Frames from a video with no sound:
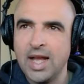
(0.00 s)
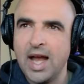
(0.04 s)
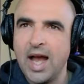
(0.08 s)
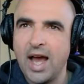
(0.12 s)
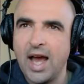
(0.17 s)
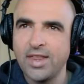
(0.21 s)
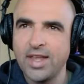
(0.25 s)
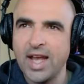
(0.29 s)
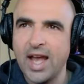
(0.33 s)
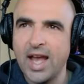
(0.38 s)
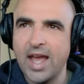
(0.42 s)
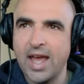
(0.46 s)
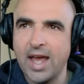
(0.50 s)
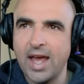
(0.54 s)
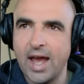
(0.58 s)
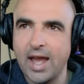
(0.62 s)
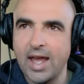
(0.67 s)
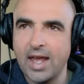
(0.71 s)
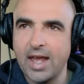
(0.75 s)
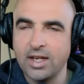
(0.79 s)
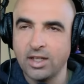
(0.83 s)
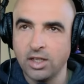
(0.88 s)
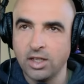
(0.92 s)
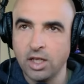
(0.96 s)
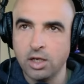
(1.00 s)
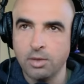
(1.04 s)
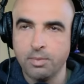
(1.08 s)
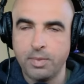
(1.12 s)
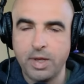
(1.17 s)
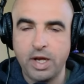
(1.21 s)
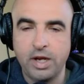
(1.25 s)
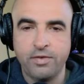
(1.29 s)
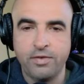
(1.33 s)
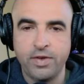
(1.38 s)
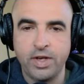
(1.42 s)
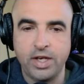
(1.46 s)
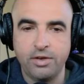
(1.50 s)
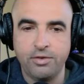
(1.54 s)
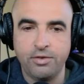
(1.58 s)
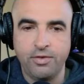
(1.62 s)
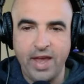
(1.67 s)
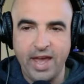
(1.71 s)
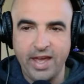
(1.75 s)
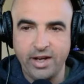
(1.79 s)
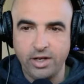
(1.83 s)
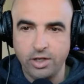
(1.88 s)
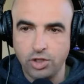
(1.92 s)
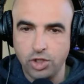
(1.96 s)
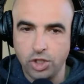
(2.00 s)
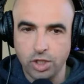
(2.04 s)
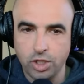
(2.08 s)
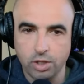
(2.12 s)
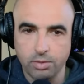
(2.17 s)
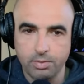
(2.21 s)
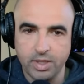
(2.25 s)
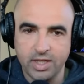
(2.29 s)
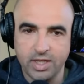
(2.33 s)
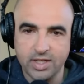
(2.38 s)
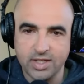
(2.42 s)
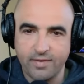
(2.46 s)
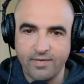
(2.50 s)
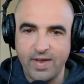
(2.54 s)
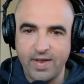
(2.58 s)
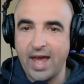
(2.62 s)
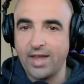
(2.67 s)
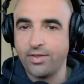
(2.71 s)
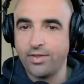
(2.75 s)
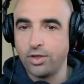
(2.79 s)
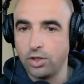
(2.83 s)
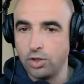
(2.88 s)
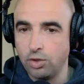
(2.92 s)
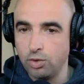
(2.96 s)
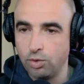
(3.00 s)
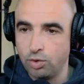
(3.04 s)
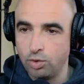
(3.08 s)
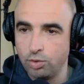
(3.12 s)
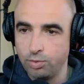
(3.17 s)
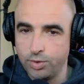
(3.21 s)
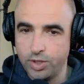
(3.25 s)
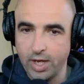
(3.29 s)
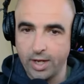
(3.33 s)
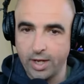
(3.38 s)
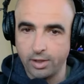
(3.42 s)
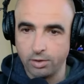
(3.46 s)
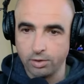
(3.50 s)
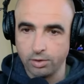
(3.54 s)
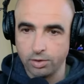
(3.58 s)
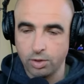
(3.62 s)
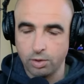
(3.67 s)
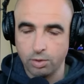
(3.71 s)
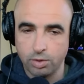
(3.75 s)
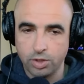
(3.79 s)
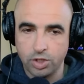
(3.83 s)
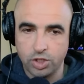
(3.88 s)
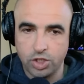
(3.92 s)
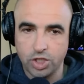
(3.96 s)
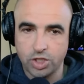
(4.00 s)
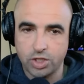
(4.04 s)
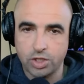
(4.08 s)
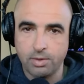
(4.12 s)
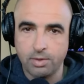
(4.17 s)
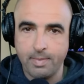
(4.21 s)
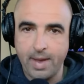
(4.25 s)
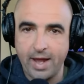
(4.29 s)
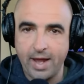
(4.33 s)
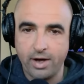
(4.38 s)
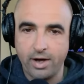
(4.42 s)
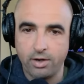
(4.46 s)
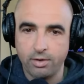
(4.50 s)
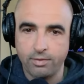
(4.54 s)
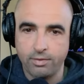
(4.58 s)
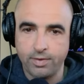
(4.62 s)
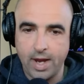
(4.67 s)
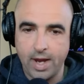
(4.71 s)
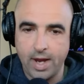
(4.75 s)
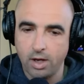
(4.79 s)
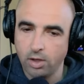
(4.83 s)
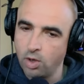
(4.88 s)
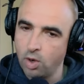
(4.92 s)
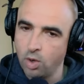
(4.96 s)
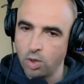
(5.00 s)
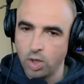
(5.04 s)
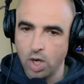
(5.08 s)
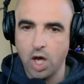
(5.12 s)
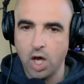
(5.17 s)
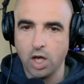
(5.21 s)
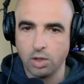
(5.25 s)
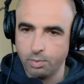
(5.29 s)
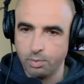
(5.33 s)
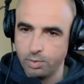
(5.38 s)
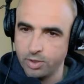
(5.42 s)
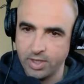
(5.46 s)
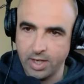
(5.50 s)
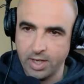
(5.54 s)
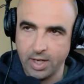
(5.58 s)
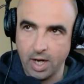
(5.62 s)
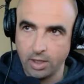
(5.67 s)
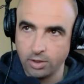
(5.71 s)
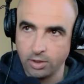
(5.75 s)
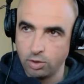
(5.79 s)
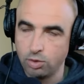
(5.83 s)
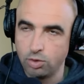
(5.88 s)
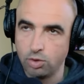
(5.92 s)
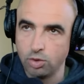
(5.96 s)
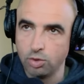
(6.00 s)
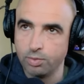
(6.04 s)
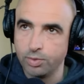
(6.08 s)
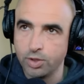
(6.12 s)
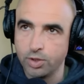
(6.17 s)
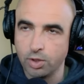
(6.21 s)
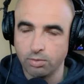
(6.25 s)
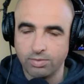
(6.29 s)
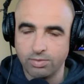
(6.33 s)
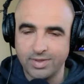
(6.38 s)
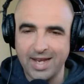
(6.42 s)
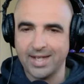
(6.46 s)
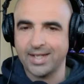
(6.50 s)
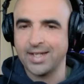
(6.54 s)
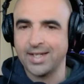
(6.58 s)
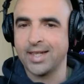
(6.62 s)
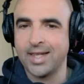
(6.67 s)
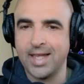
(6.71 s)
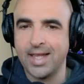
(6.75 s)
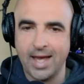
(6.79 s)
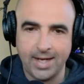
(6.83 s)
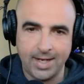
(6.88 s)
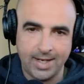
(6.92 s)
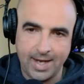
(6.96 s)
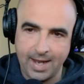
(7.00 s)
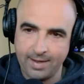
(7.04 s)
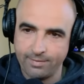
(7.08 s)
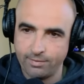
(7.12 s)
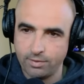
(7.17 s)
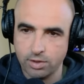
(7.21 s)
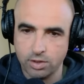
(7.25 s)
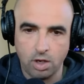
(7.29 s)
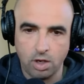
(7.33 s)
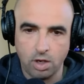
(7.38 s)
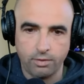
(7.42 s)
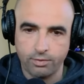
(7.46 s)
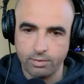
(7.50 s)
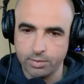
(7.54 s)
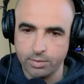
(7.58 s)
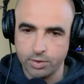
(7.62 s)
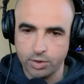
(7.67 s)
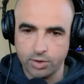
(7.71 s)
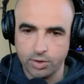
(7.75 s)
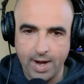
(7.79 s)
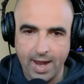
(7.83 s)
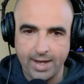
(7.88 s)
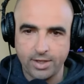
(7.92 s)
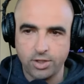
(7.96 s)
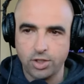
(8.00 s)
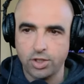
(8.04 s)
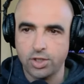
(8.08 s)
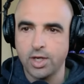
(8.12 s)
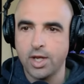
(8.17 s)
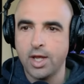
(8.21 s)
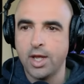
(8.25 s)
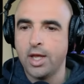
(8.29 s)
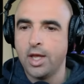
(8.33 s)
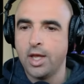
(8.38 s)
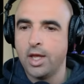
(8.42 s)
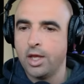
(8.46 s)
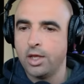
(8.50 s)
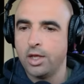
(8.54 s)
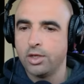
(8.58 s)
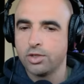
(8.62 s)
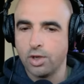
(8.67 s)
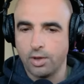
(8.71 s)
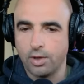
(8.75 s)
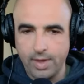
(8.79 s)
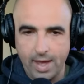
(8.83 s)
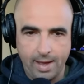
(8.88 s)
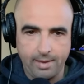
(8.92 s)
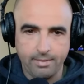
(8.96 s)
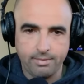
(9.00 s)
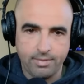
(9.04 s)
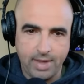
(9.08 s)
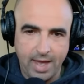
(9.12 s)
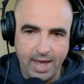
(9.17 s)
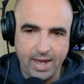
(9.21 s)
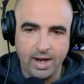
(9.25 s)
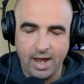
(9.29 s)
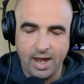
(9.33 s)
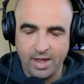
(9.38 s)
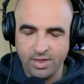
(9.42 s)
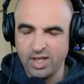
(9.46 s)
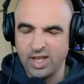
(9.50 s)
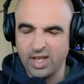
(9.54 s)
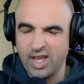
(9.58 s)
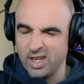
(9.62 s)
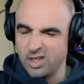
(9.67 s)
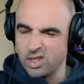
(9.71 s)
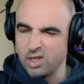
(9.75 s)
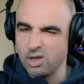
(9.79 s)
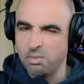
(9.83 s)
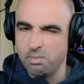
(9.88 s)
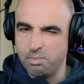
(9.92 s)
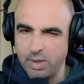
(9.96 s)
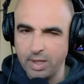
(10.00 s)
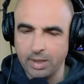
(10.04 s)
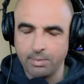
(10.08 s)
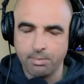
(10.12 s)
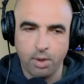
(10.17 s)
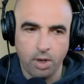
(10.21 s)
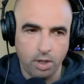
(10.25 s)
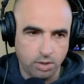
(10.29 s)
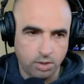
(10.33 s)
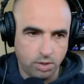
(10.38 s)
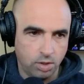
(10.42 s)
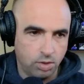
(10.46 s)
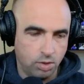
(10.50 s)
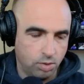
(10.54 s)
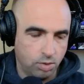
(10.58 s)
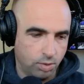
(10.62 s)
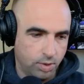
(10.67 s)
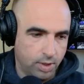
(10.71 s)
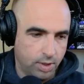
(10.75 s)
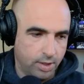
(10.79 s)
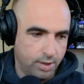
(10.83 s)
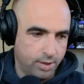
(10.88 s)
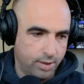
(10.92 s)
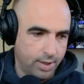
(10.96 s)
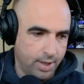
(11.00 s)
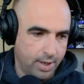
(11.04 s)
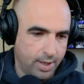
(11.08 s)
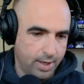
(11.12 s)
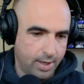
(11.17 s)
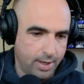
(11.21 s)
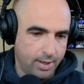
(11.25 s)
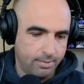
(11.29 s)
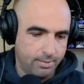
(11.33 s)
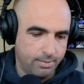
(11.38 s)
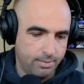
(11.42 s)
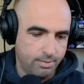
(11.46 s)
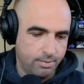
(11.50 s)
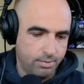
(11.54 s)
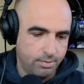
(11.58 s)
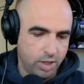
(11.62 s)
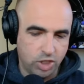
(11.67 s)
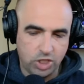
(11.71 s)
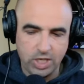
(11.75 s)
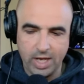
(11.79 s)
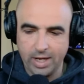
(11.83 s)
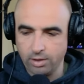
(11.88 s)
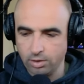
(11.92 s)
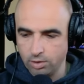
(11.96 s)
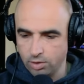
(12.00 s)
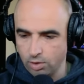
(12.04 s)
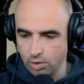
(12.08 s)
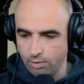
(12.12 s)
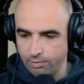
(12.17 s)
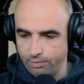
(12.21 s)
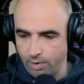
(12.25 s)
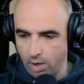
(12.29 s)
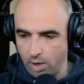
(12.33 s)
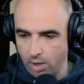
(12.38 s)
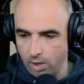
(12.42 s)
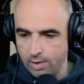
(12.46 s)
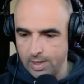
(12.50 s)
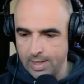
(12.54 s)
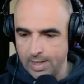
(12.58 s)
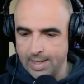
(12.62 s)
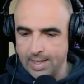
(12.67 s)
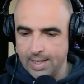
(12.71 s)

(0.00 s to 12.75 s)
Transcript: I think I had a little bit of an advantage here because I've had the YouTube channel. So it was just a matter of now going 100% on YouTube. So technically I didn't have to start from scratch. So that I think has a big part to do with the channel so far.